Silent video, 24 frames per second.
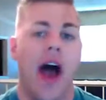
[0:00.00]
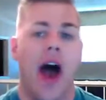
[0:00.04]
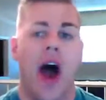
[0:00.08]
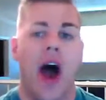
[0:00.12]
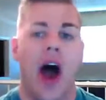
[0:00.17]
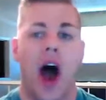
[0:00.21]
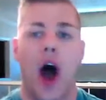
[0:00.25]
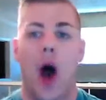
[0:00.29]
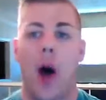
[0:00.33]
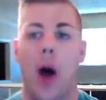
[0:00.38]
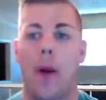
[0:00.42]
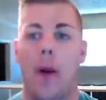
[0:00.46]

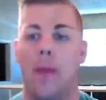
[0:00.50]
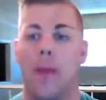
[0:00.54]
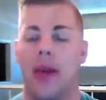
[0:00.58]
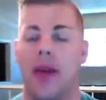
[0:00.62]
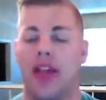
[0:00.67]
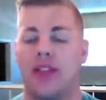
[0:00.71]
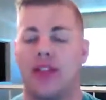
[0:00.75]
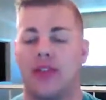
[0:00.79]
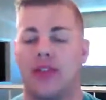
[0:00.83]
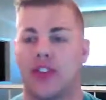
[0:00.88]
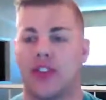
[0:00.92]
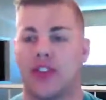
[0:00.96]

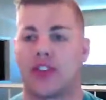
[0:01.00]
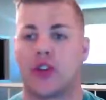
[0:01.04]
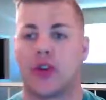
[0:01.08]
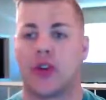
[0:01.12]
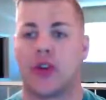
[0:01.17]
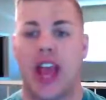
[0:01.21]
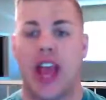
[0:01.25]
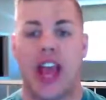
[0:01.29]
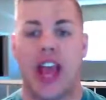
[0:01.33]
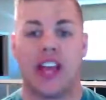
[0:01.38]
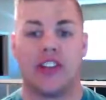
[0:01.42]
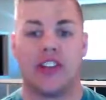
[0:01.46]
Unless your
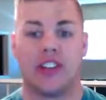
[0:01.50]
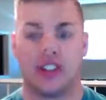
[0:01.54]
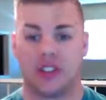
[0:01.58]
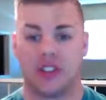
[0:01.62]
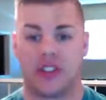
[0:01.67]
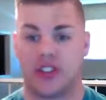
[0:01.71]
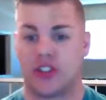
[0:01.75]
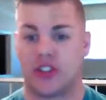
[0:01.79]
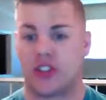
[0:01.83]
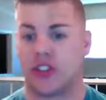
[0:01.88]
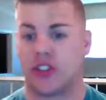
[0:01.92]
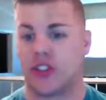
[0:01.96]
hand
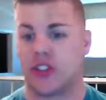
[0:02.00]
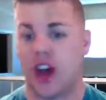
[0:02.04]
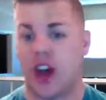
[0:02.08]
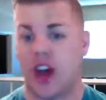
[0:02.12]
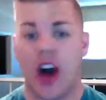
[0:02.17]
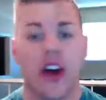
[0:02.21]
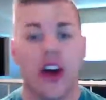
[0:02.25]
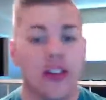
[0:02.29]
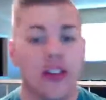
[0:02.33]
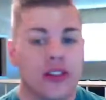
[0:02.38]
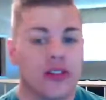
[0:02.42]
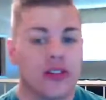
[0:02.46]
just
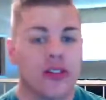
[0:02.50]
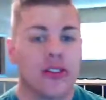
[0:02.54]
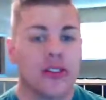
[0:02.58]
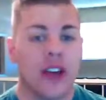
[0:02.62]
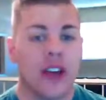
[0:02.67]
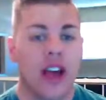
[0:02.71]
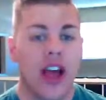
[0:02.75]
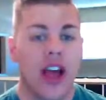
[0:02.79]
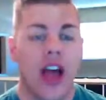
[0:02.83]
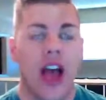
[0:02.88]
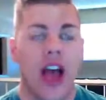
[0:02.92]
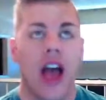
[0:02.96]
sucks,
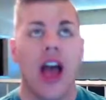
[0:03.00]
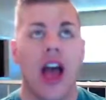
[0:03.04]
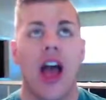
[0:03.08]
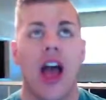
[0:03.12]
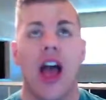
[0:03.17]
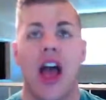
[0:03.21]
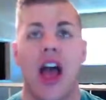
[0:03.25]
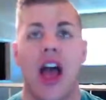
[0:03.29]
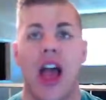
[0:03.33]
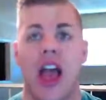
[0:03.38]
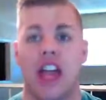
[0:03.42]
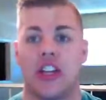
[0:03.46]

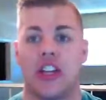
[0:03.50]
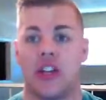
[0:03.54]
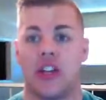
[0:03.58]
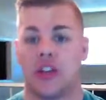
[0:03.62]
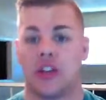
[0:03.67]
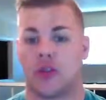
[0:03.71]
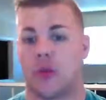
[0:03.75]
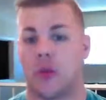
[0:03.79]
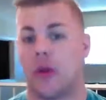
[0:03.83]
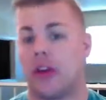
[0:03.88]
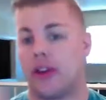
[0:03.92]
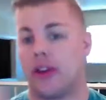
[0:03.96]
and you
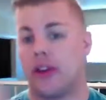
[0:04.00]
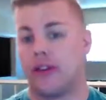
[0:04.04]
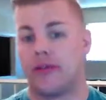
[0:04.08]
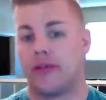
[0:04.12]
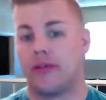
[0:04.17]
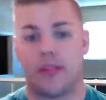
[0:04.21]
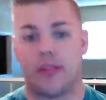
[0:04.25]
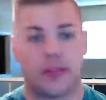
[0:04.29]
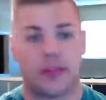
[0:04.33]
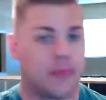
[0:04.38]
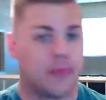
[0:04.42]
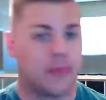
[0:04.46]
just want to
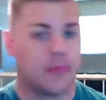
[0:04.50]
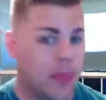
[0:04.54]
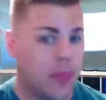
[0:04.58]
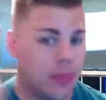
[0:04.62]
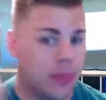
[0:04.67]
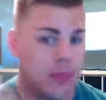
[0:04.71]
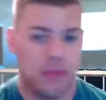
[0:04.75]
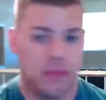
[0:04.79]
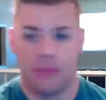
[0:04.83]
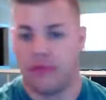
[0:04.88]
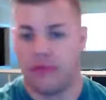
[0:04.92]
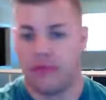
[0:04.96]
just
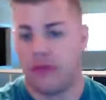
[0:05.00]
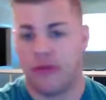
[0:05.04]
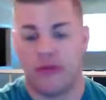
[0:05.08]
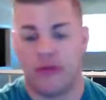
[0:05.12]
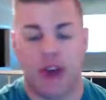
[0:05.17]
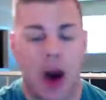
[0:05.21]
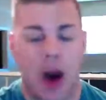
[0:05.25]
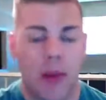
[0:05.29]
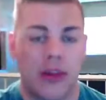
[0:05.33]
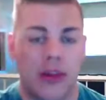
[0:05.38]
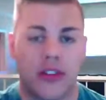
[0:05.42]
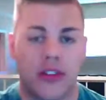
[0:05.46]

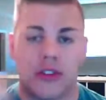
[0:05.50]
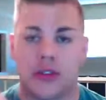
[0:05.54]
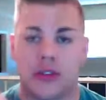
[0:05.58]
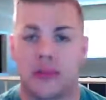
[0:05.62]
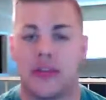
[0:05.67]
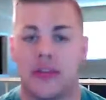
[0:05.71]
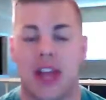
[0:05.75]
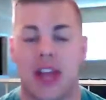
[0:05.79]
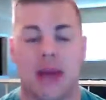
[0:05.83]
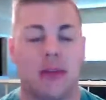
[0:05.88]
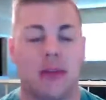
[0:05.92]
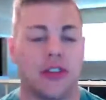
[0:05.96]
vomit some
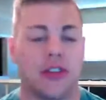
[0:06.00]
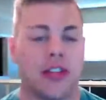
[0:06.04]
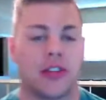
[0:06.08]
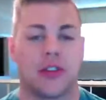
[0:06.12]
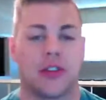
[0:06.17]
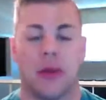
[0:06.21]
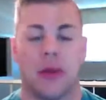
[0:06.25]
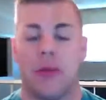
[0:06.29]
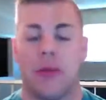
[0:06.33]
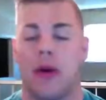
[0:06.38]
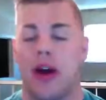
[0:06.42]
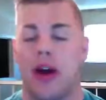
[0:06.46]
damage at
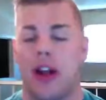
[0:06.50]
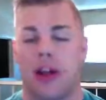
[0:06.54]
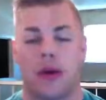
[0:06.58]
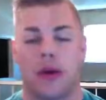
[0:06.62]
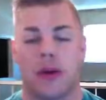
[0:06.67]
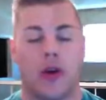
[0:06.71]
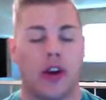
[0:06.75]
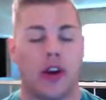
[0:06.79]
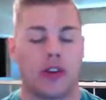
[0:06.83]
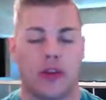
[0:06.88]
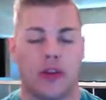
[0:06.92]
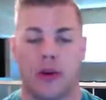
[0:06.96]
a
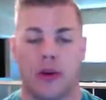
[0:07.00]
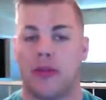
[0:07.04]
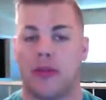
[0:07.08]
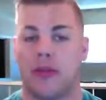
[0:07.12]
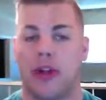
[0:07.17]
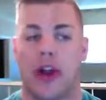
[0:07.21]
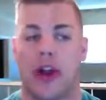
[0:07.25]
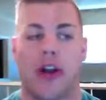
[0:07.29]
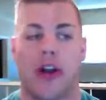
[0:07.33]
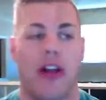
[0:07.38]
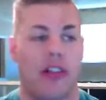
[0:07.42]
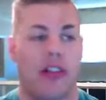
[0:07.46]
creature or
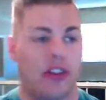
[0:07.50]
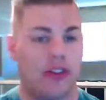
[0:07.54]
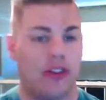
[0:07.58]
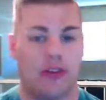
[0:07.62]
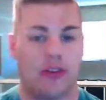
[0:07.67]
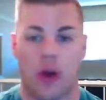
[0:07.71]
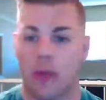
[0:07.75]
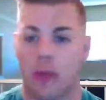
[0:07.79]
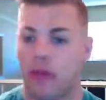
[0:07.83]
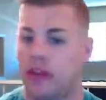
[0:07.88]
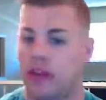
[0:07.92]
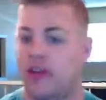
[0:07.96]
player, and then
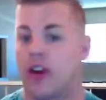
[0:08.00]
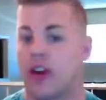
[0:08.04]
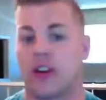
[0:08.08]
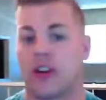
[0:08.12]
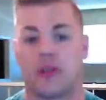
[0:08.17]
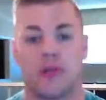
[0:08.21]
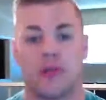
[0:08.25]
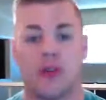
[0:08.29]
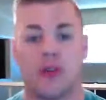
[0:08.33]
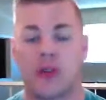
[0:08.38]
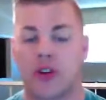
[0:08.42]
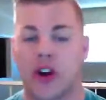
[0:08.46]
hopefully draw
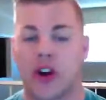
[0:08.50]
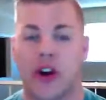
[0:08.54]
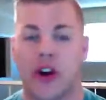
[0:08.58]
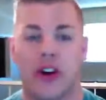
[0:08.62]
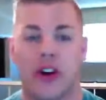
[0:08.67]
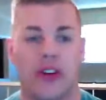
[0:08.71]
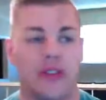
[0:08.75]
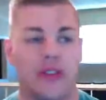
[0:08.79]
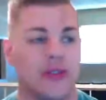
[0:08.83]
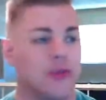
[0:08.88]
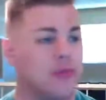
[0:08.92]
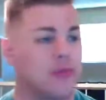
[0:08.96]
some new cards.